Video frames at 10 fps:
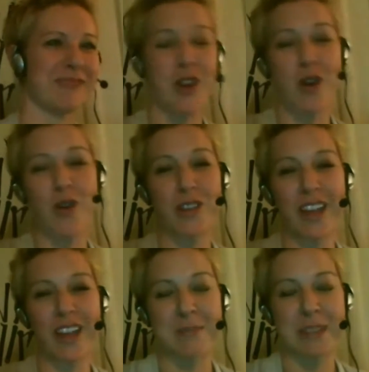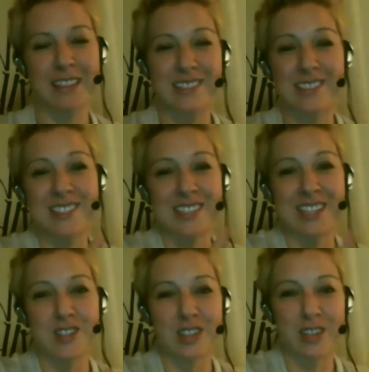So yeah, I didn't make this
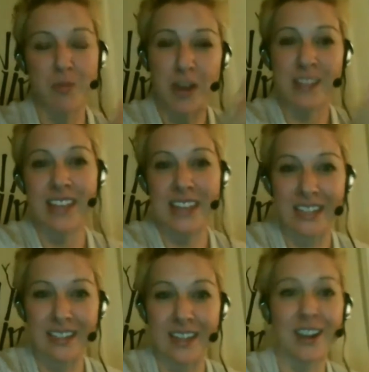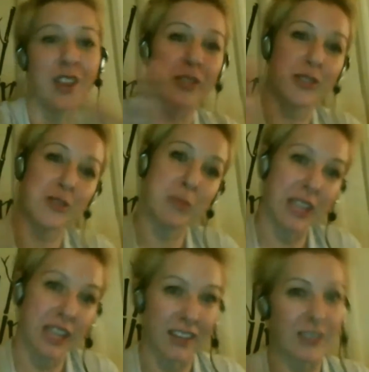distinction that one is ended and another is
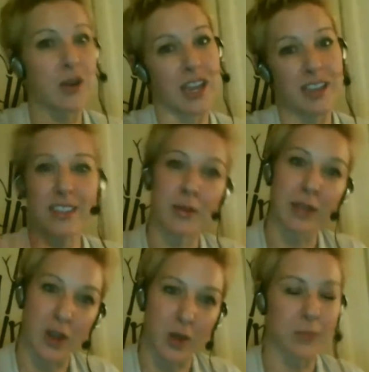beginning. Okay. There we go.